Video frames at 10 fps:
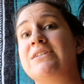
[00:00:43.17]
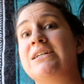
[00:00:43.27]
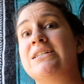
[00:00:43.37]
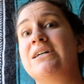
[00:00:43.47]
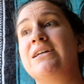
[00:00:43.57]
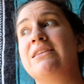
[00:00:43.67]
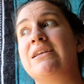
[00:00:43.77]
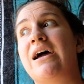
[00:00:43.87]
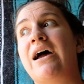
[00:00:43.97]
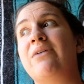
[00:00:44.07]
to get done that
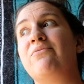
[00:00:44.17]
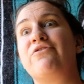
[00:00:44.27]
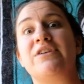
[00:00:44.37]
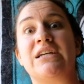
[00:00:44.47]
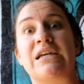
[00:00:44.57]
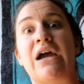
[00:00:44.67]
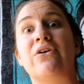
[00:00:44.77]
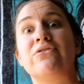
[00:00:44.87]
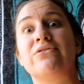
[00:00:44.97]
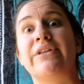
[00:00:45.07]
I'm freaking out.